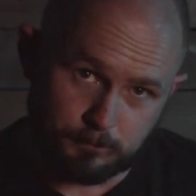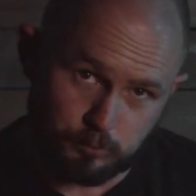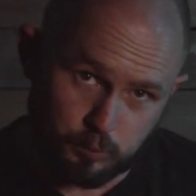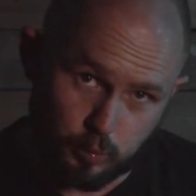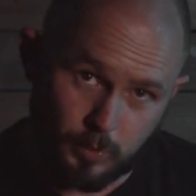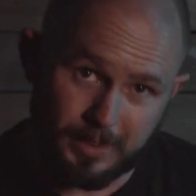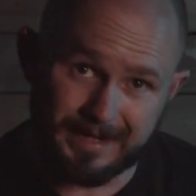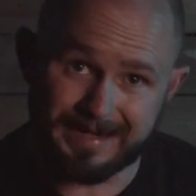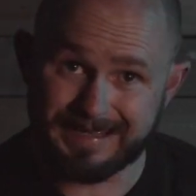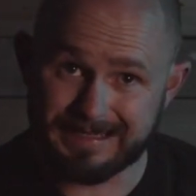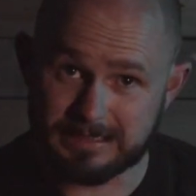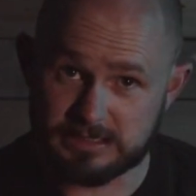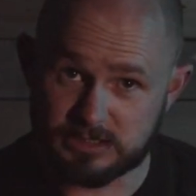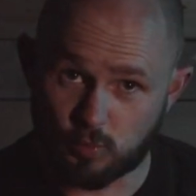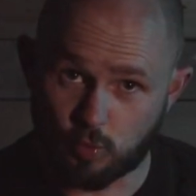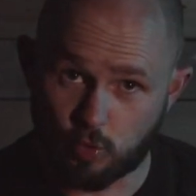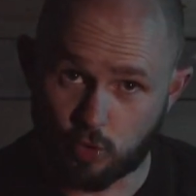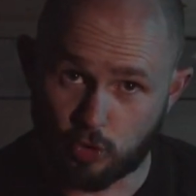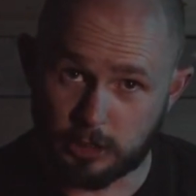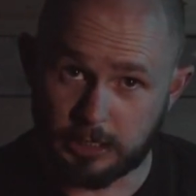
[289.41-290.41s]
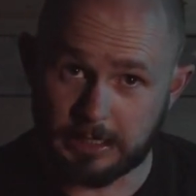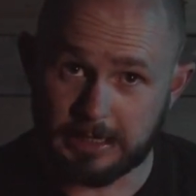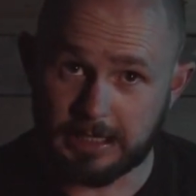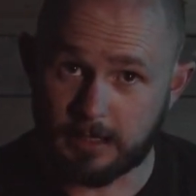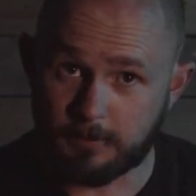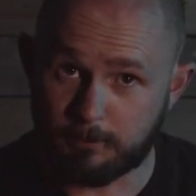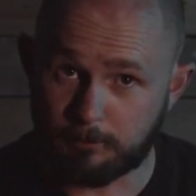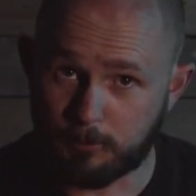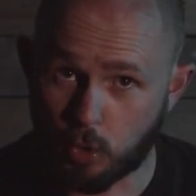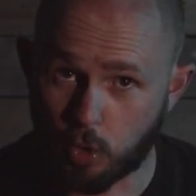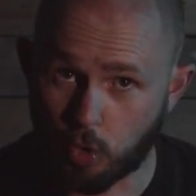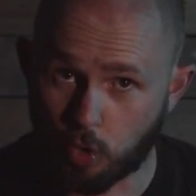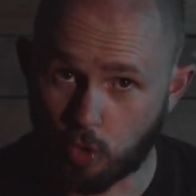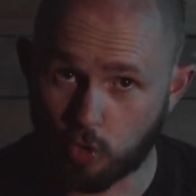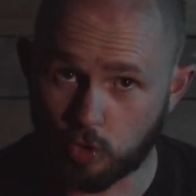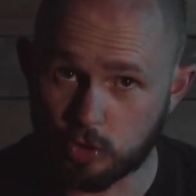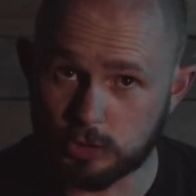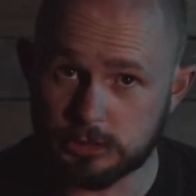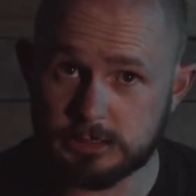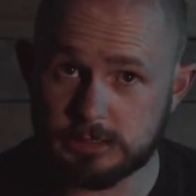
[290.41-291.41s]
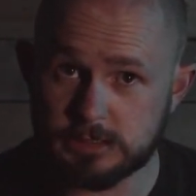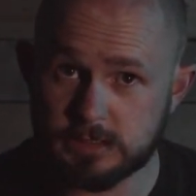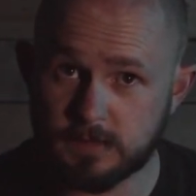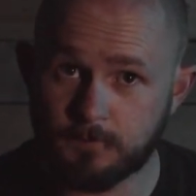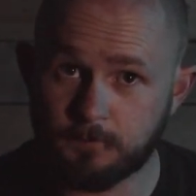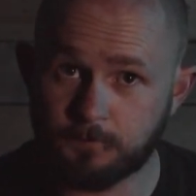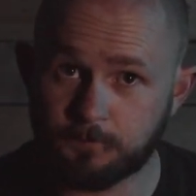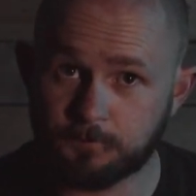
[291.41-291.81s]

When it hits the water, you let it pause